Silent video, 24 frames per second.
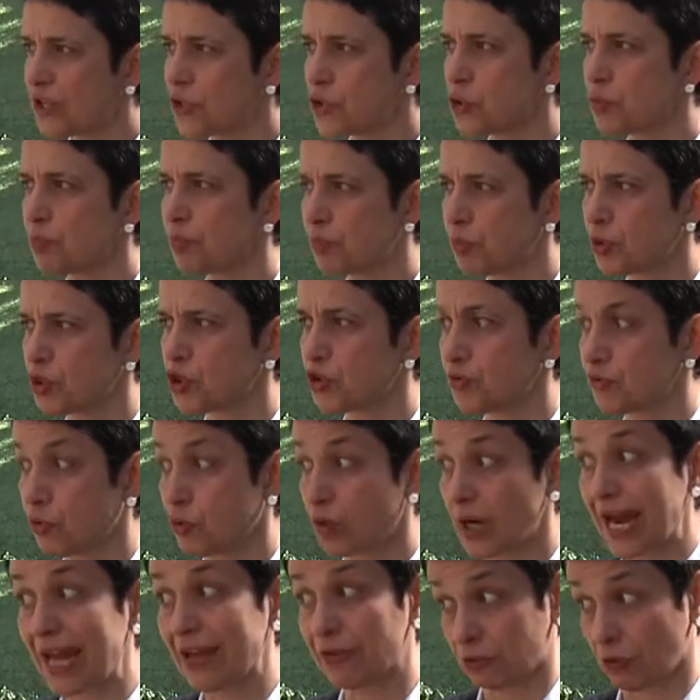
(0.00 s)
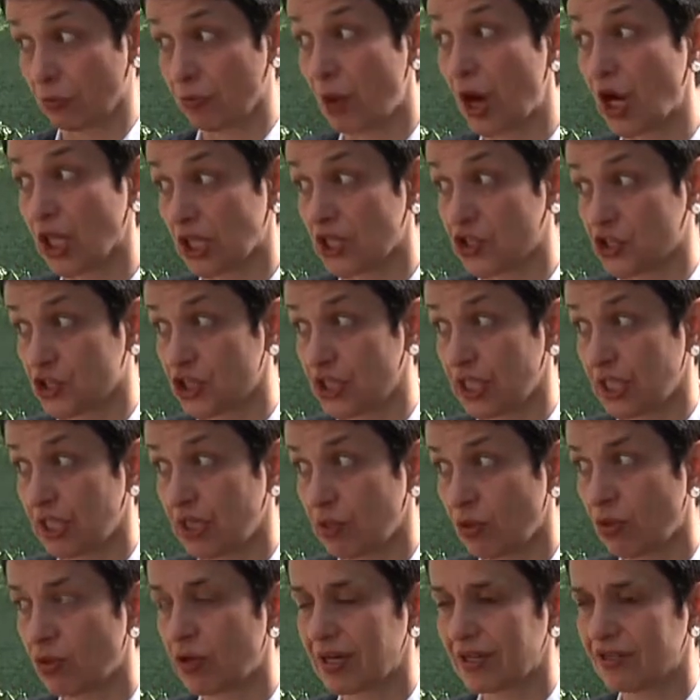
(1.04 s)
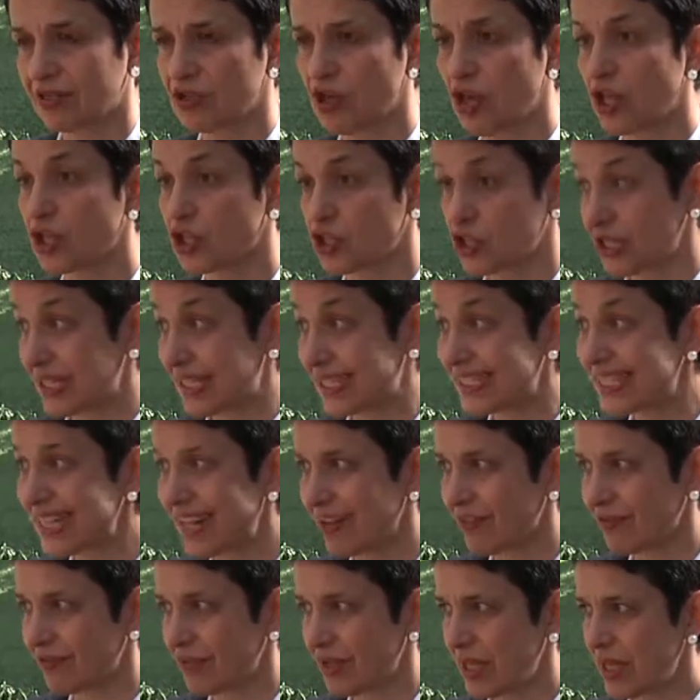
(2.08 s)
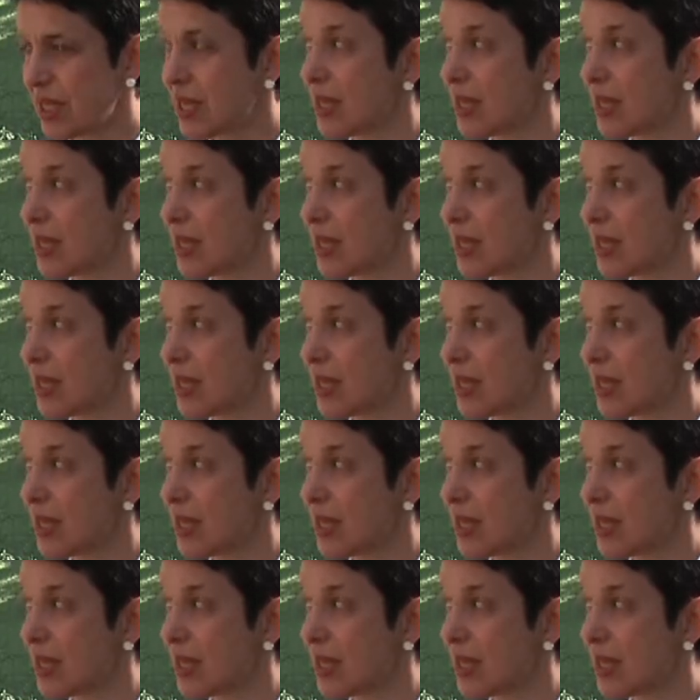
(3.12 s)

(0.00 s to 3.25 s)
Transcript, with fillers: to push for anthropology or ethnology itself